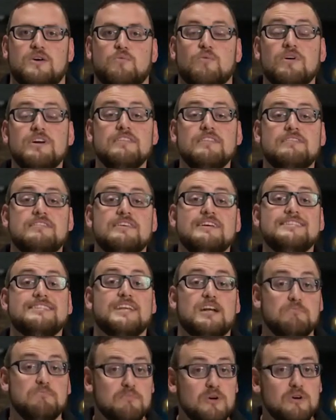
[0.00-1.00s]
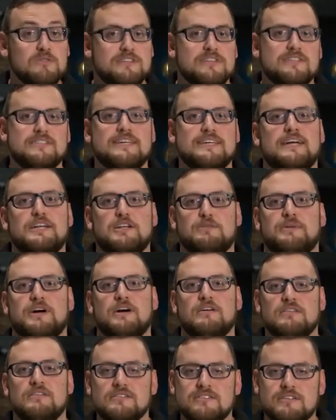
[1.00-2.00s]
One of the things that I'm most excited
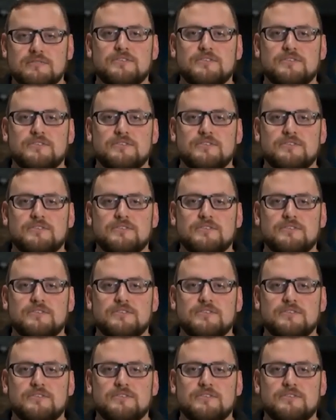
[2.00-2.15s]
about is the